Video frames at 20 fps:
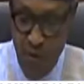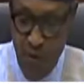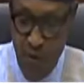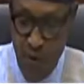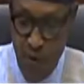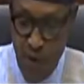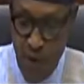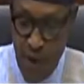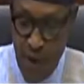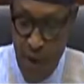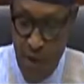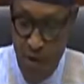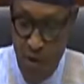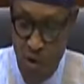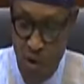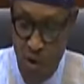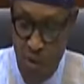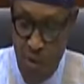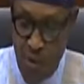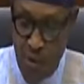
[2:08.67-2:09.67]
Full
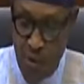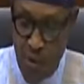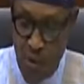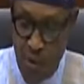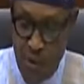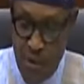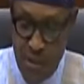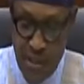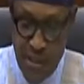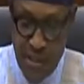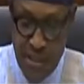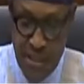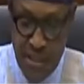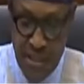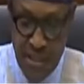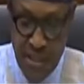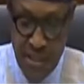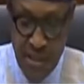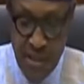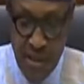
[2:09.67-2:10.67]
and open
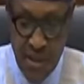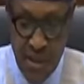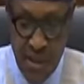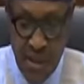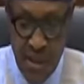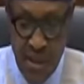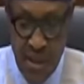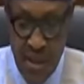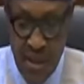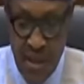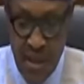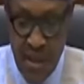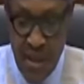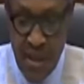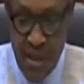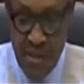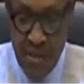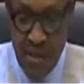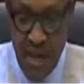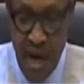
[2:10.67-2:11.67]
consultation
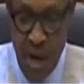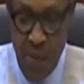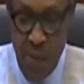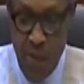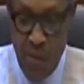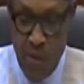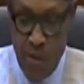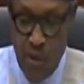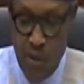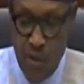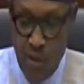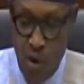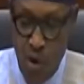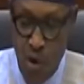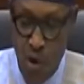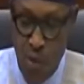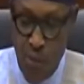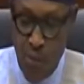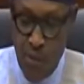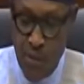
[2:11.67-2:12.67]
and harmonious
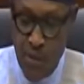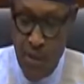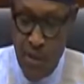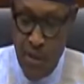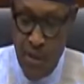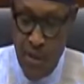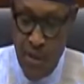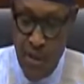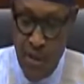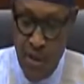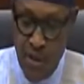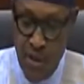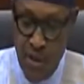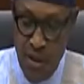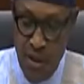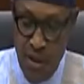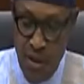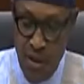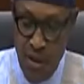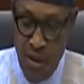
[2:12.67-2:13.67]
cooperation
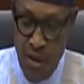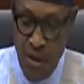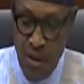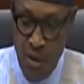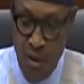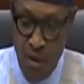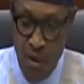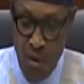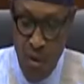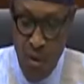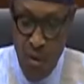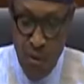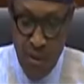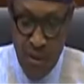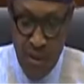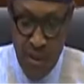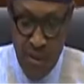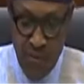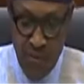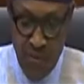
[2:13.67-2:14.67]

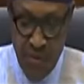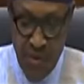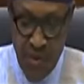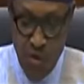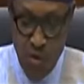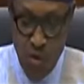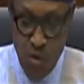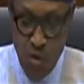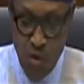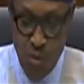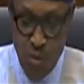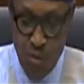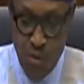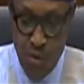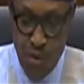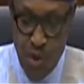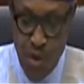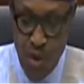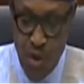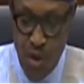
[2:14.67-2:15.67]
with the different
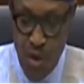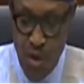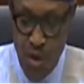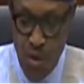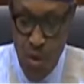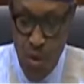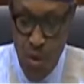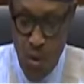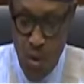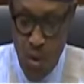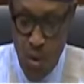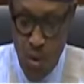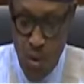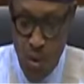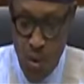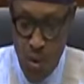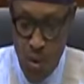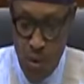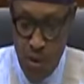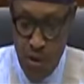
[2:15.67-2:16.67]
groups,
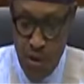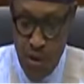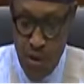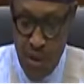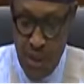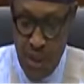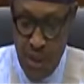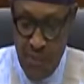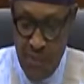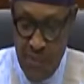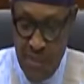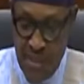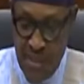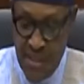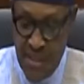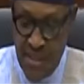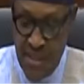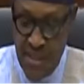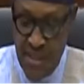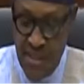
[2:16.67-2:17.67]
which
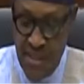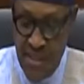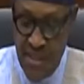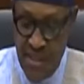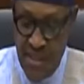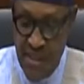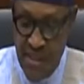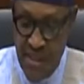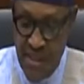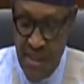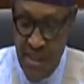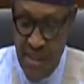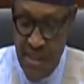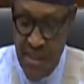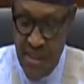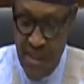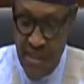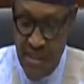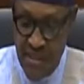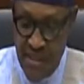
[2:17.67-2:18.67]
culminated
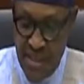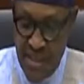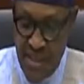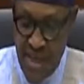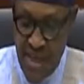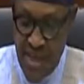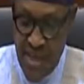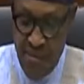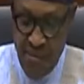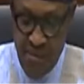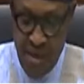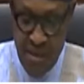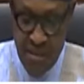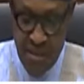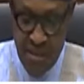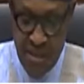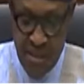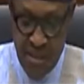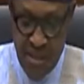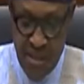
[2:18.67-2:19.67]
in Nigeria
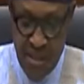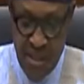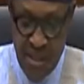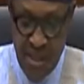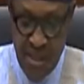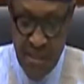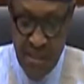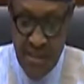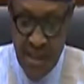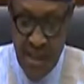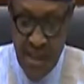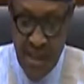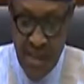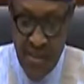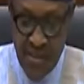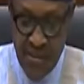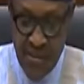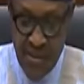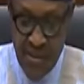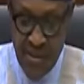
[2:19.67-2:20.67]
emerging as a
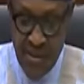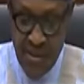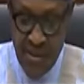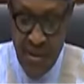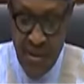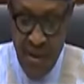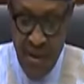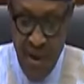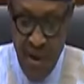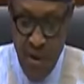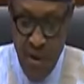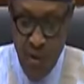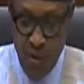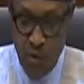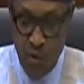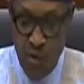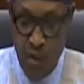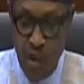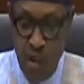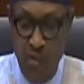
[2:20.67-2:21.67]
country
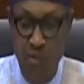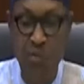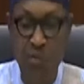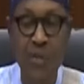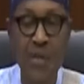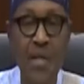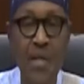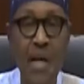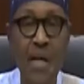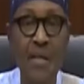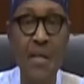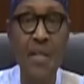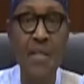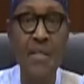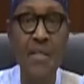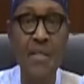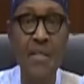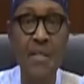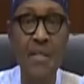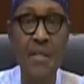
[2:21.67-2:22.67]
without
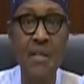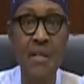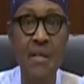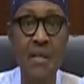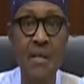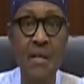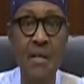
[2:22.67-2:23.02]
bitterness